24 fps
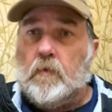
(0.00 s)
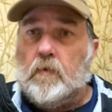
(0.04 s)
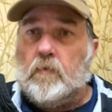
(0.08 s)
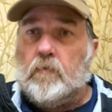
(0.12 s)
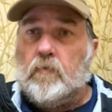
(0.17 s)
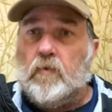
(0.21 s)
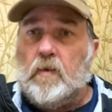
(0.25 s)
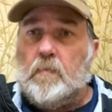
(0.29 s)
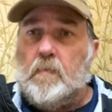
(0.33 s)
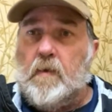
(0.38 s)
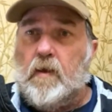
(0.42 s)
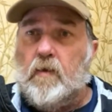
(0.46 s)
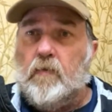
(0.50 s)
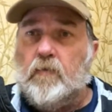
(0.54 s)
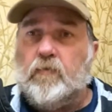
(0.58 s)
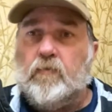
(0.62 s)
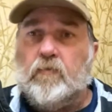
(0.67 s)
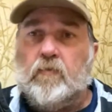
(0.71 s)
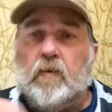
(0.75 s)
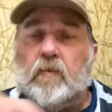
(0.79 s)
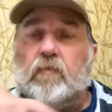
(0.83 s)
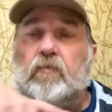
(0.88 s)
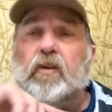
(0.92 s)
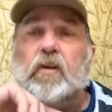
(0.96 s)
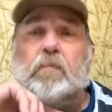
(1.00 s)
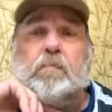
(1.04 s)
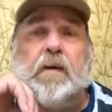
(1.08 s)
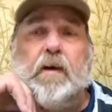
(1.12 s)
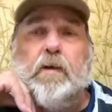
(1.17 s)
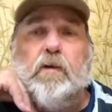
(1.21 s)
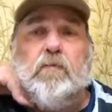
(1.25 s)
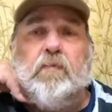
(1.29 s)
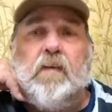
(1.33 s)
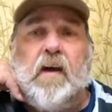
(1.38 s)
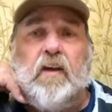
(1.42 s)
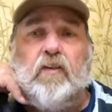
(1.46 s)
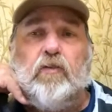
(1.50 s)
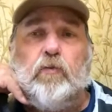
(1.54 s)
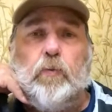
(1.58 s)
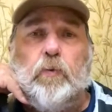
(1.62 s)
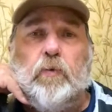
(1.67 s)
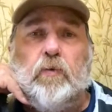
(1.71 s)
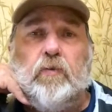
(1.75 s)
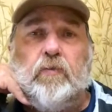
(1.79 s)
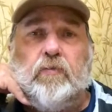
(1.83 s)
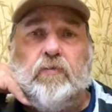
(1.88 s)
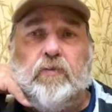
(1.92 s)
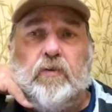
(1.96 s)
It's not a matter of
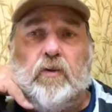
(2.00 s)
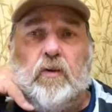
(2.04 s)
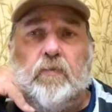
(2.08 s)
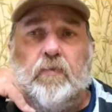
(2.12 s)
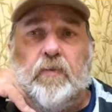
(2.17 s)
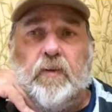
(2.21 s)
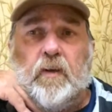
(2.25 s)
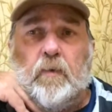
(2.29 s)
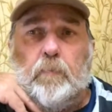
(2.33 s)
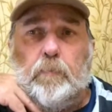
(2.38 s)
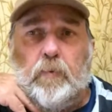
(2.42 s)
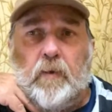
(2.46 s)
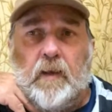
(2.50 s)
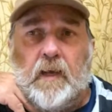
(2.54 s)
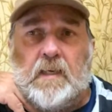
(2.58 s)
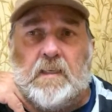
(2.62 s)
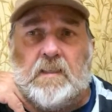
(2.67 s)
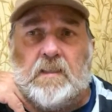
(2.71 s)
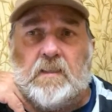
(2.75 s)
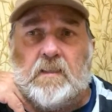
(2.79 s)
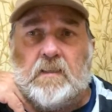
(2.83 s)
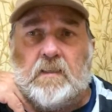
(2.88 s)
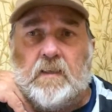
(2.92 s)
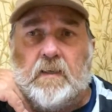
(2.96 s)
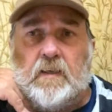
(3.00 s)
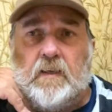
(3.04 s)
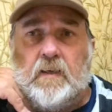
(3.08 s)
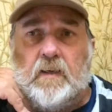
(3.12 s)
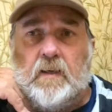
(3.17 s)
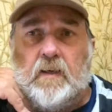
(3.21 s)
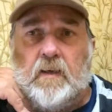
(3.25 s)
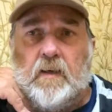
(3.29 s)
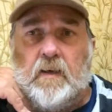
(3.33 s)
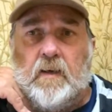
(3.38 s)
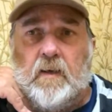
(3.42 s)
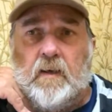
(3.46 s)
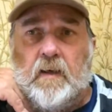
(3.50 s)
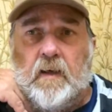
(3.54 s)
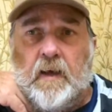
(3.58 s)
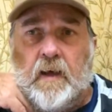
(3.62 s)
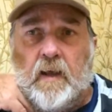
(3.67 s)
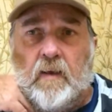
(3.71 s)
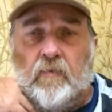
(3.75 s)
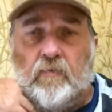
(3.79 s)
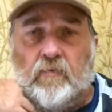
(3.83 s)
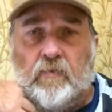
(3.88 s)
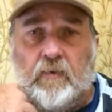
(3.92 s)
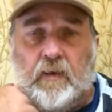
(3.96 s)
Ashwin deserving a place
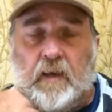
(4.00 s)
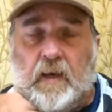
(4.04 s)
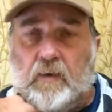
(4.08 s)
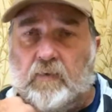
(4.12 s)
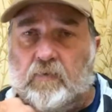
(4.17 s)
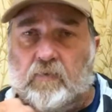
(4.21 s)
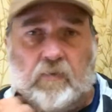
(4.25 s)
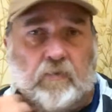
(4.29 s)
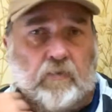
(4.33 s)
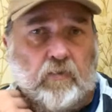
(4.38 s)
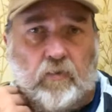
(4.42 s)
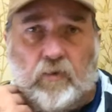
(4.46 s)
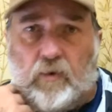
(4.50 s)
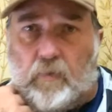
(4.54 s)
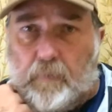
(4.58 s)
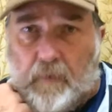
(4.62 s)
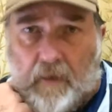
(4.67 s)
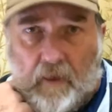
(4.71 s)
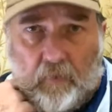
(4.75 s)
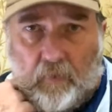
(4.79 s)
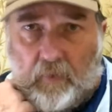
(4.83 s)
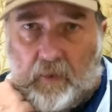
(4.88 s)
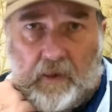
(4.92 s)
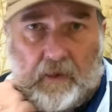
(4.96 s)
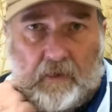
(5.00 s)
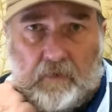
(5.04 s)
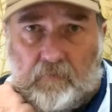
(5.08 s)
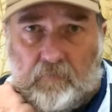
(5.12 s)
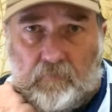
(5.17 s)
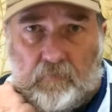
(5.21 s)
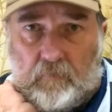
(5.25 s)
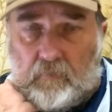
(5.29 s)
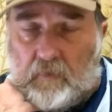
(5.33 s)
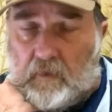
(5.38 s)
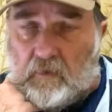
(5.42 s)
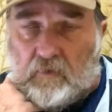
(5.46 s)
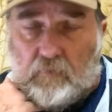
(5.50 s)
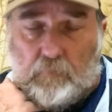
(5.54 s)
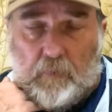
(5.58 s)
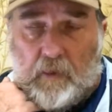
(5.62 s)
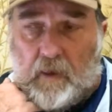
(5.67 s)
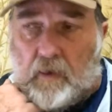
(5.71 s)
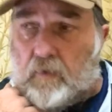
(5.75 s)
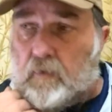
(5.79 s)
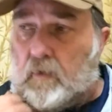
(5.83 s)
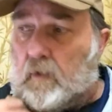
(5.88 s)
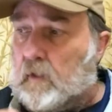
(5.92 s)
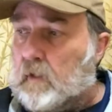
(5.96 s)
ahead of Jadeja. It's not about that. It's
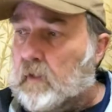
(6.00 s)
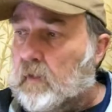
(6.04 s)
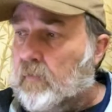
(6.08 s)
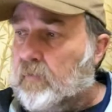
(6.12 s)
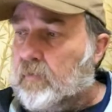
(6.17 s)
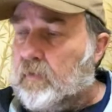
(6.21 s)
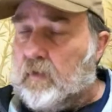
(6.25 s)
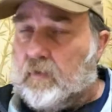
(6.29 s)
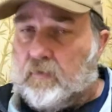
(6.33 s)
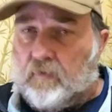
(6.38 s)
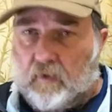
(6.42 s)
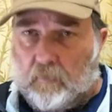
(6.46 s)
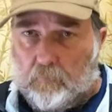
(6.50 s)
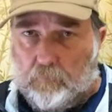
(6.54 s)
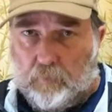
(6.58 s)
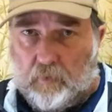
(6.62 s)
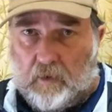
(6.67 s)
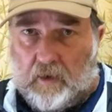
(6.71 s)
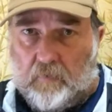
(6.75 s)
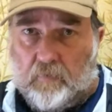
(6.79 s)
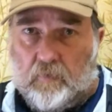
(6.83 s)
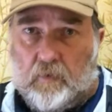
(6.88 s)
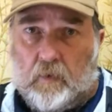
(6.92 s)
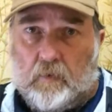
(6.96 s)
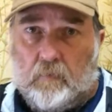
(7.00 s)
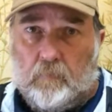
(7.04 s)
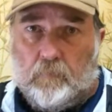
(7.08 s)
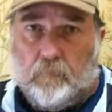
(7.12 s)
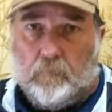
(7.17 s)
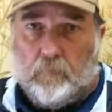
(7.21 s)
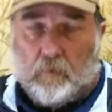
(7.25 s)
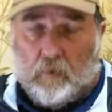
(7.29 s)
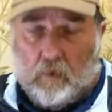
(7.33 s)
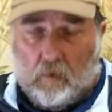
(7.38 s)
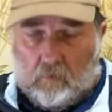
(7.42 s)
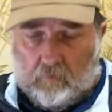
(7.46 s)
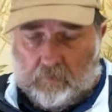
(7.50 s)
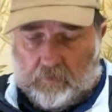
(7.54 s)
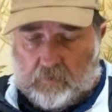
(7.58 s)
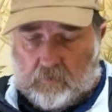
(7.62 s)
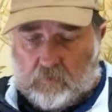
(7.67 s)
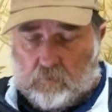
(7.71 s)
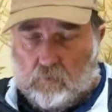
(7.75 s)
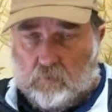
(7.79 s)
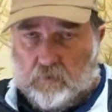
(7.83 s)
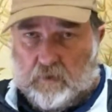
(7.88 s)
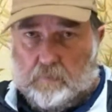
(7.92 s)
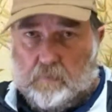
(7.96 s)
about the template that
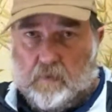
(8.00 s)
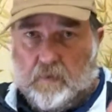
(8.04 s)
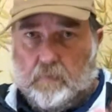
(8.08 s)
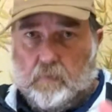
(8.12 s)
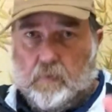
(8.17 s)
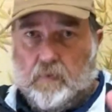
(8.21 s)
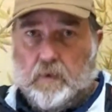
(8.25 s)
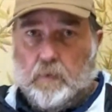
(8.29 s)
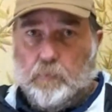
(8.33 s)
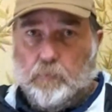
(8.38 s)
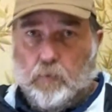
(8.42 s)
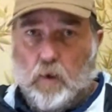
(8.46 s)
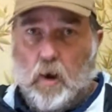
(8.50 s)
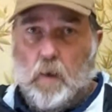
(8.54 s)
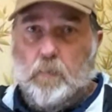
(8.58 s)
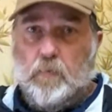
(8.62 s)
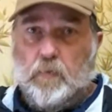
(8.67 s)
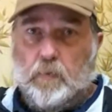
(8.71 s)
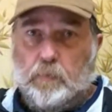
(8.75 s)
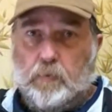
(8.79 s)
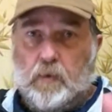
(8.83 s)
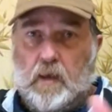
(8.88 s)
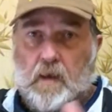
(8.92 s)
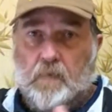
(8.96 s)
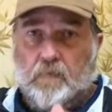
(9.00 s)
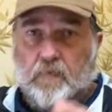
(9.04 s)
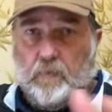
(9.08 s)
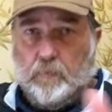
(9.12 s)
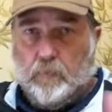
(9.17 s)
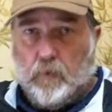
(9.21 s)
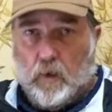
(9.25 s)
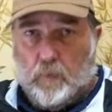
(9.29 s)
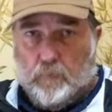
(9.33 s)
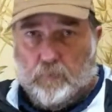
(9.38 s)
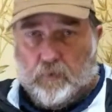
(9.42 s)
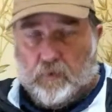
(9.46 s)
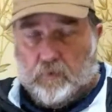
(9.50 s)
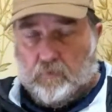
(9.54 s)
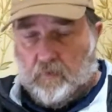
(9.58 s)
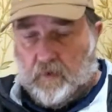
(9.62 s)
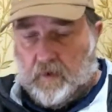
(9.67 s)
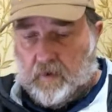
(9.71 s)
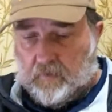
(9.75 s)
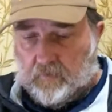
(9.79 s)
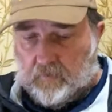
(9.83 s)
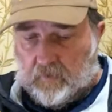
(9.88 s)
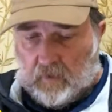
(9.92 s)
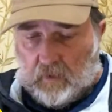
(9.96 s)
Kohli's talking about, the appropriate play for the appropriate
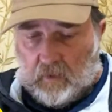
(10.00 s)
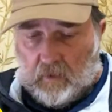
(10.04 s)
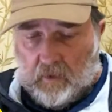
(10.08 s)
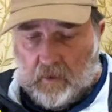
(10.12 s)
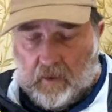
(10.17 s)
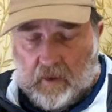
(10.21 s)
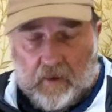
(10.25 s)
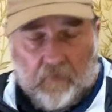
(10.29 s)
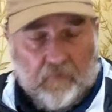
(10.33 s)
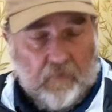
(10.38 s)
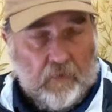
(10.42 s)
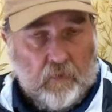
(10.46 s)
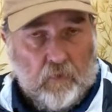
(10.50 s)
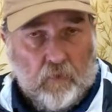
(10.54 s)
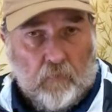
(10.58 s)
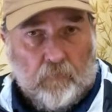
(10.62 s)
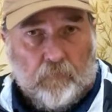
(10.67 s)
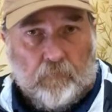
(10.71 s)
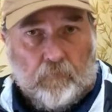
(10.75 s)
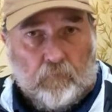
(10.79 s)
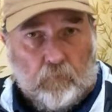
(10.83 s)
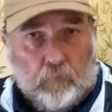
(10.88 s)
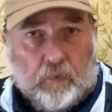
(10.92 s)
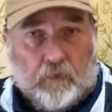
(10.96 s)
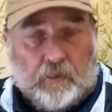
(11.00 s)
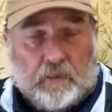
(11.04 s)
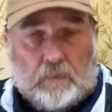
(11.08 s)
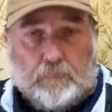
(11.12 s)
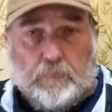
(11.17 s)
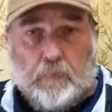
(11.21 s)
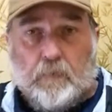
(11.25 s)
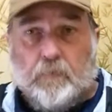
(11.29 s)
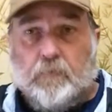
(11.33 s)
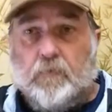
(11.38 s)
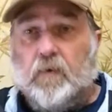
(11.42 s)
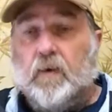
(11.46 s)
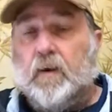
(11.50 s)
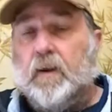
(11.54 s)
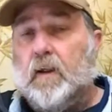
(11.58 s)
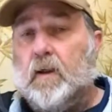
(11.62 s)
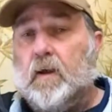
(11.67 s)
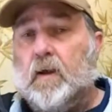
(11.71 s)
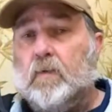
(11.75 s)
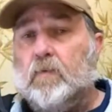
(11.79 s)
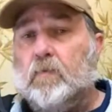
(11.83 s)
ground. And they're not really spin friendly.